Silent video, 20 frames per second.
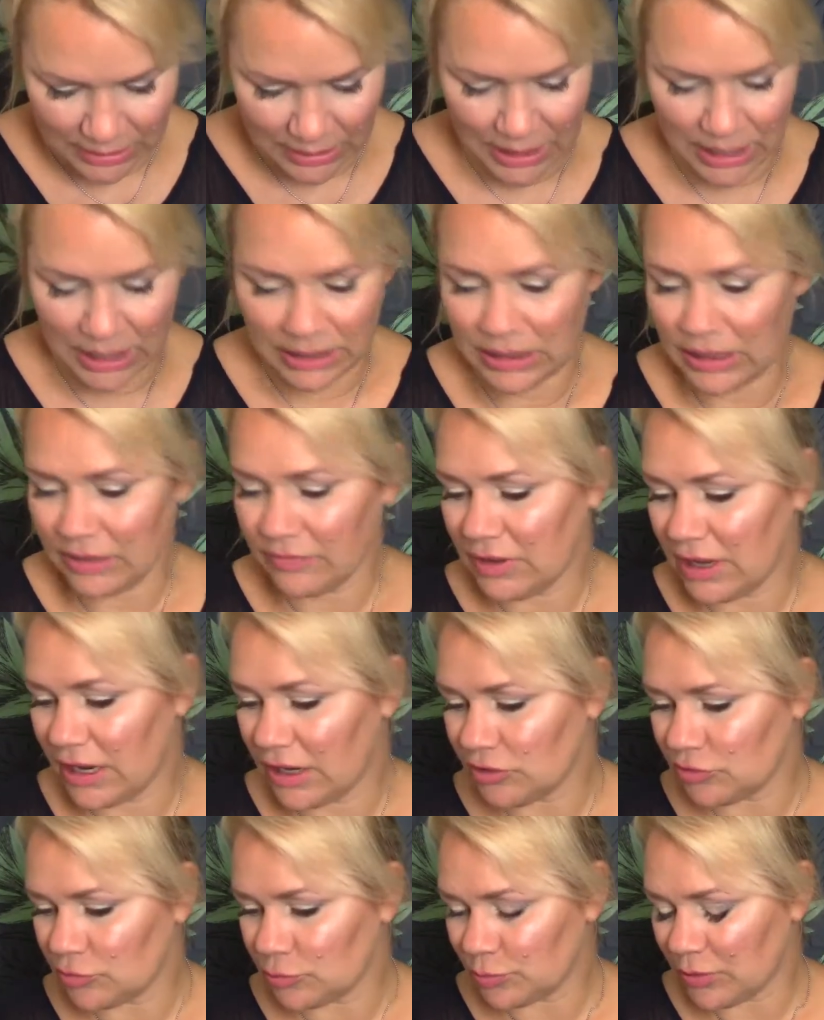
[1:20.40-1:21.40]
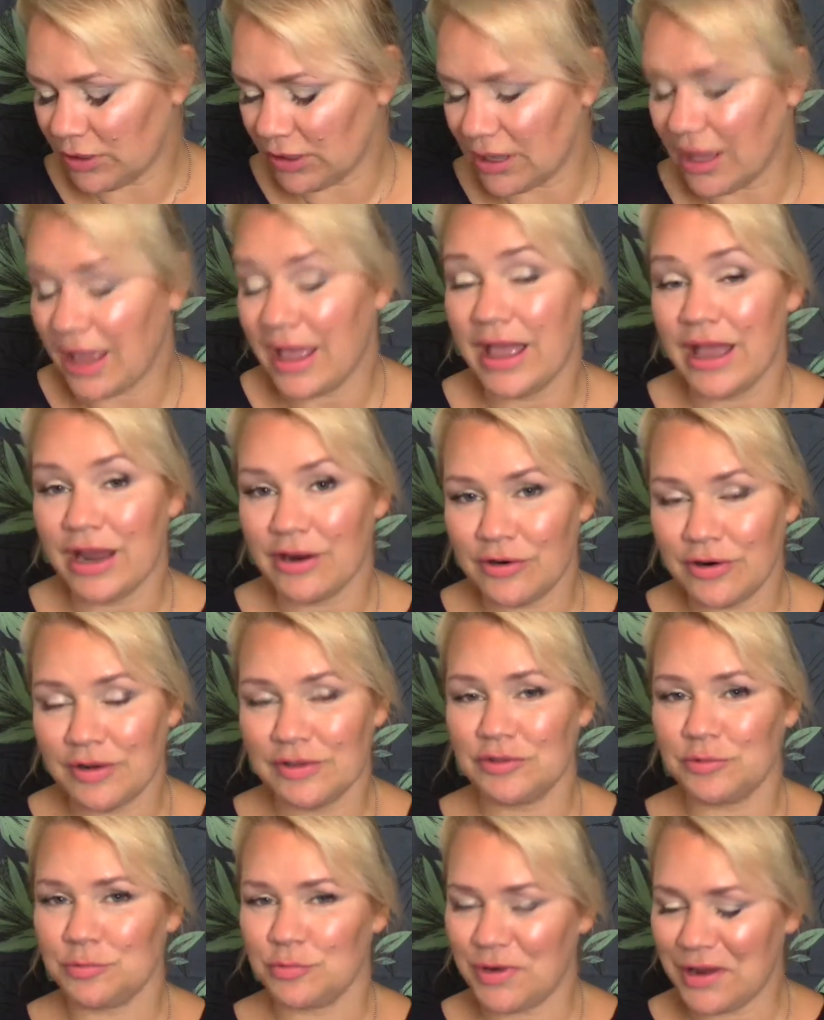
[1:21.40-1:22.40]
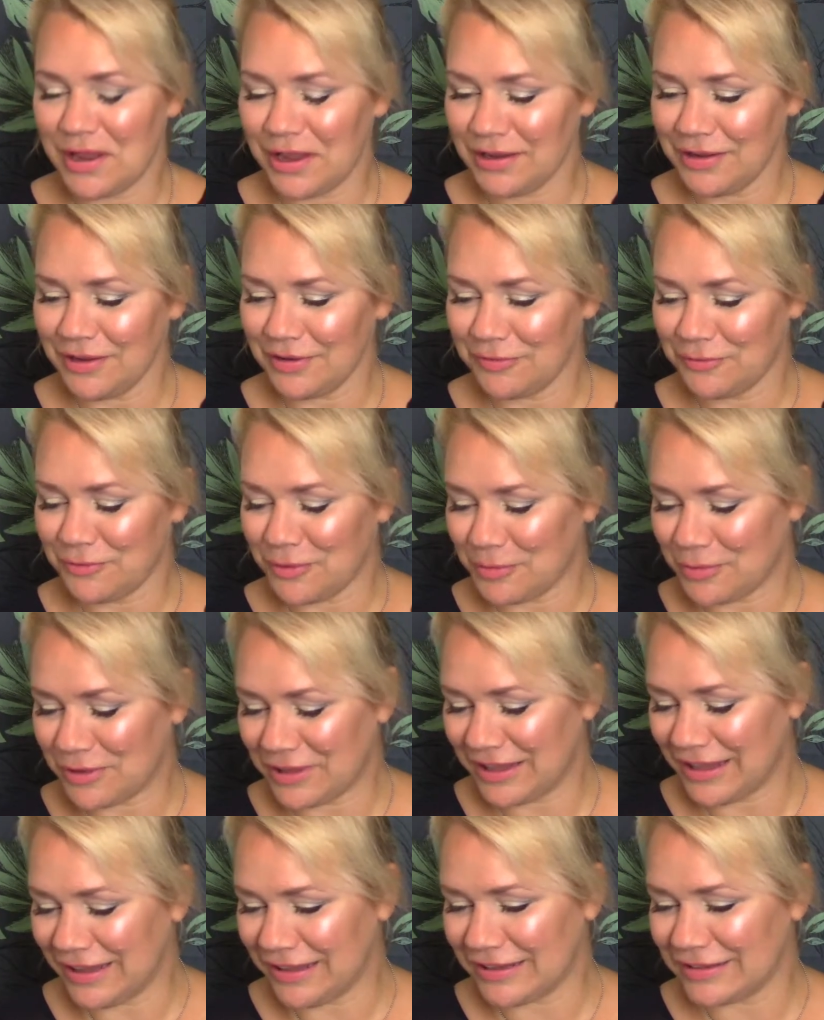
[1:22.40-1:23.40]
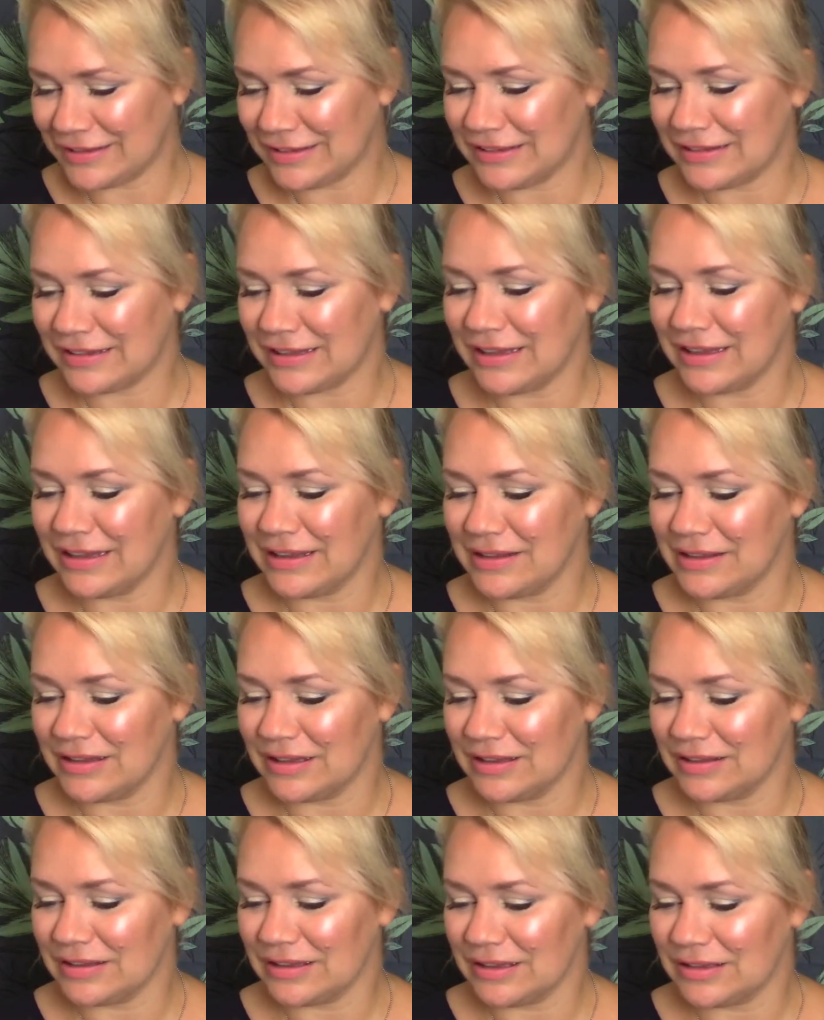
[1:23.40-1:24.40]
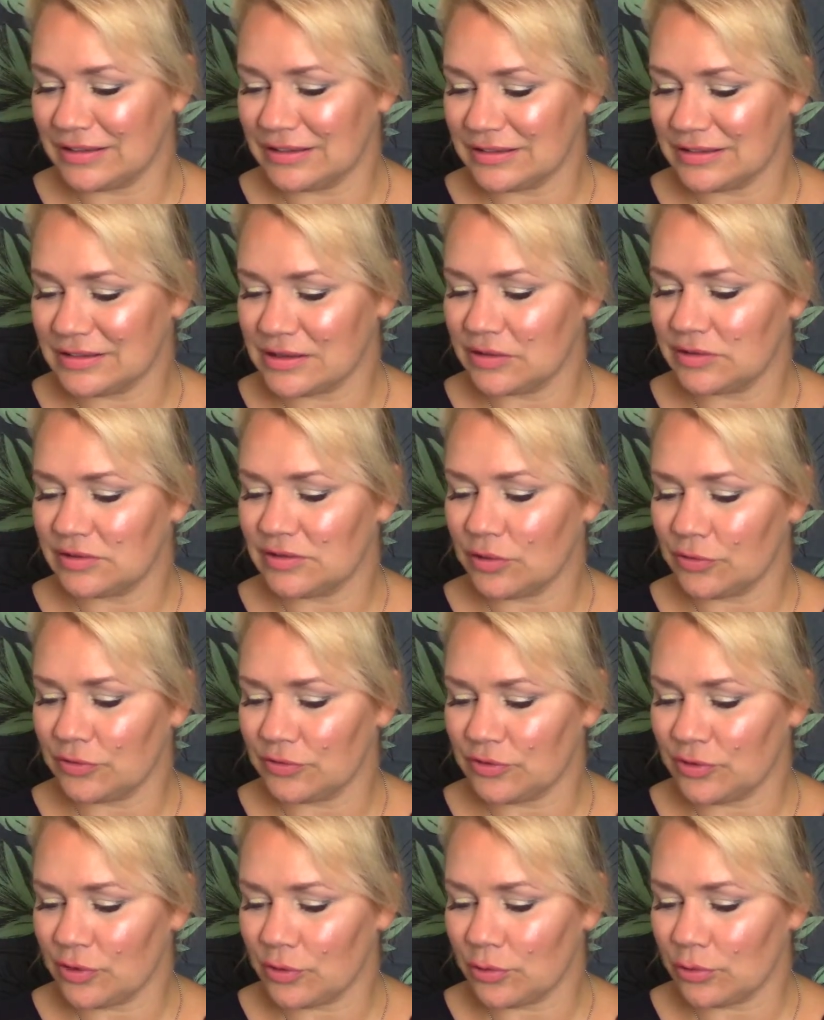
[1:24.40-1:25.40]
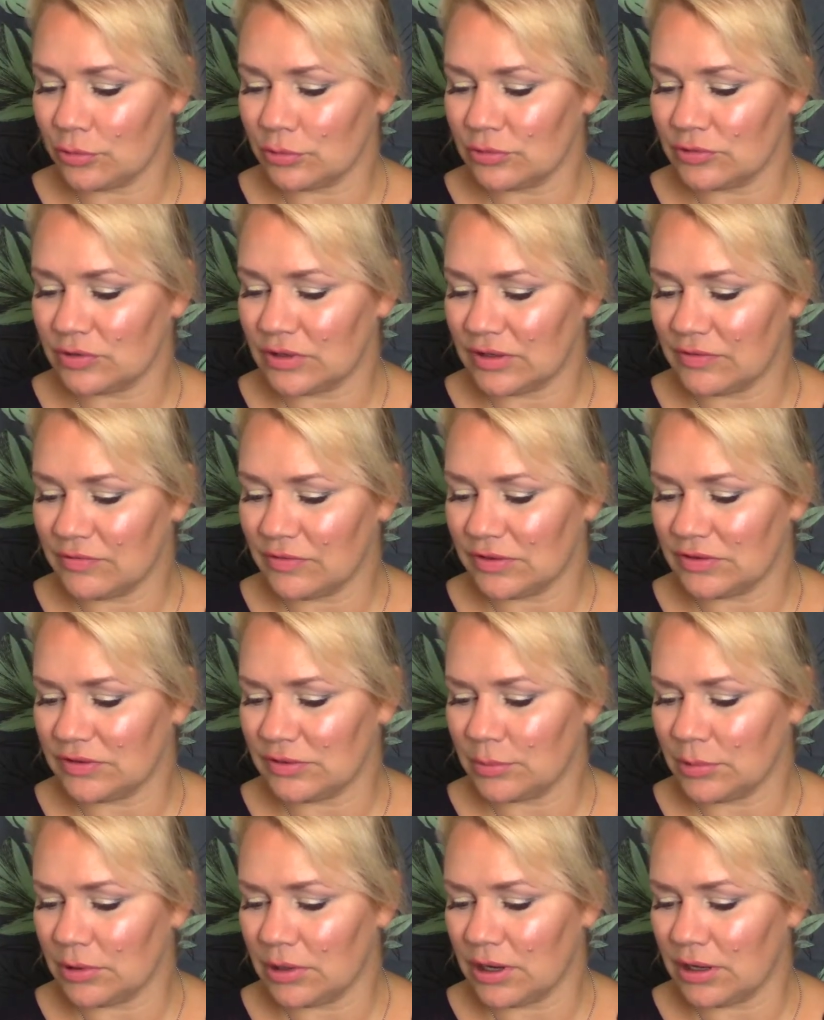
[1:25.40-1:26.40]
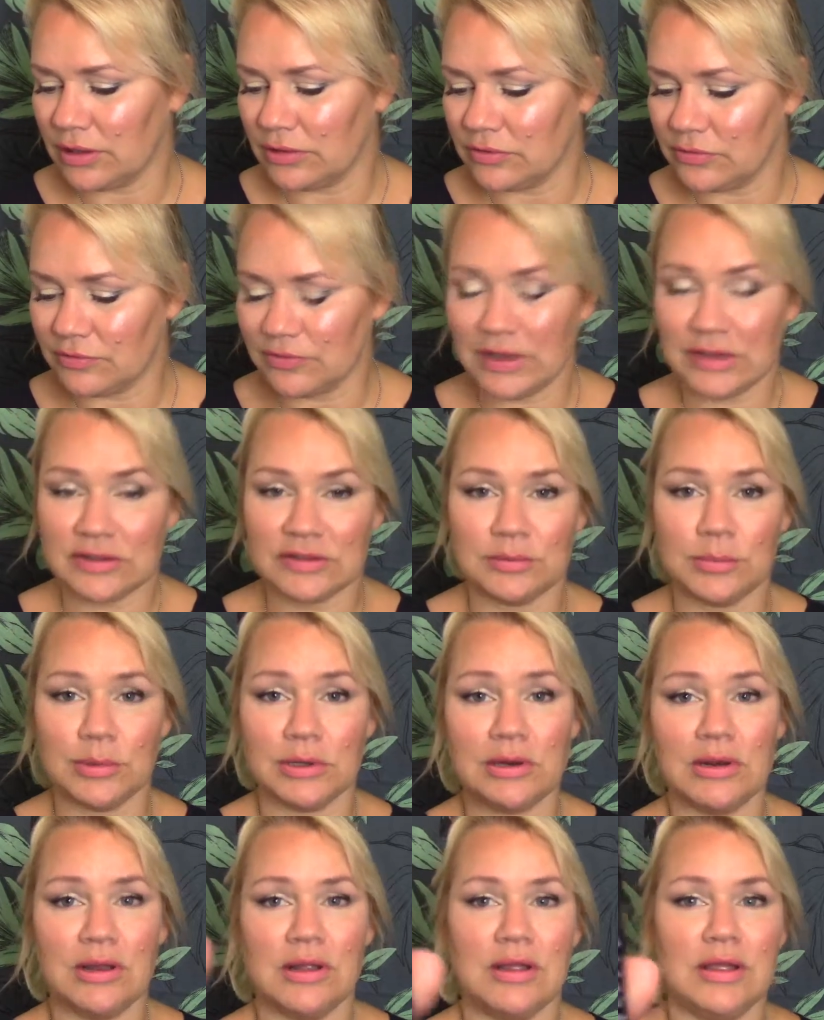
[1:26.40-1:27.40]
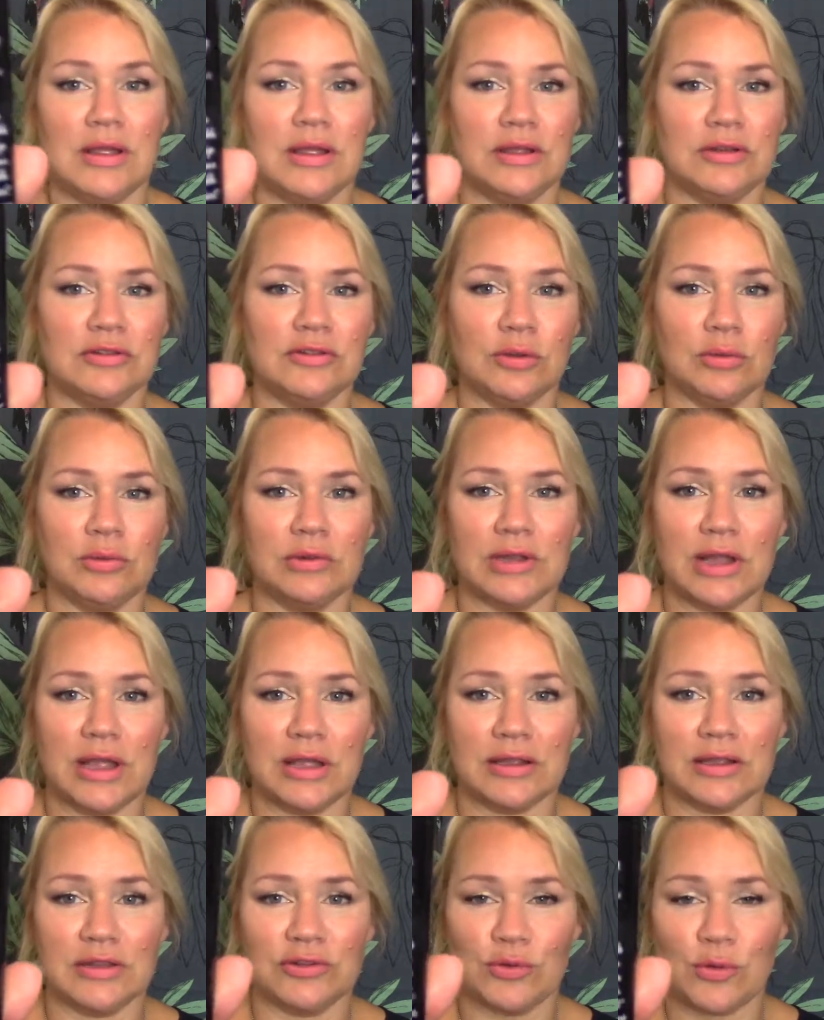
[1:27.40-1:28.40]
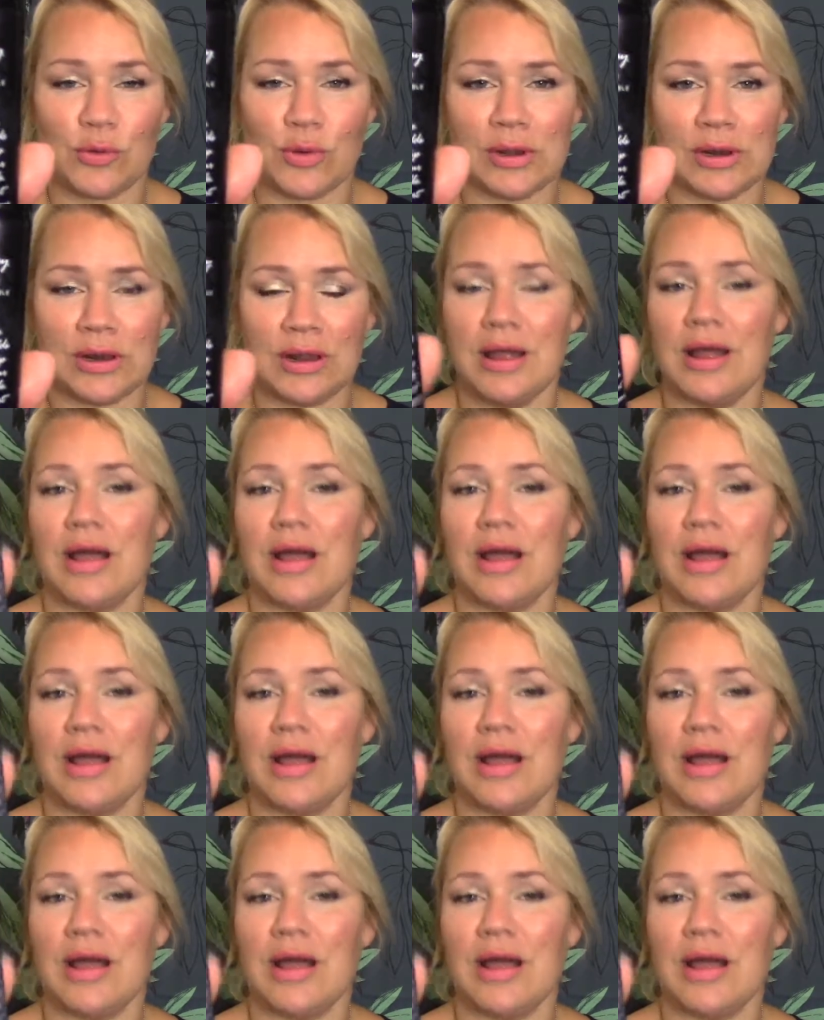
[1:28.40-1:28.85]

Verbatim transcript: I have a hairspray, hair spray from Kicks. This is the Soft Hold Invisible and Flexible don't like at all.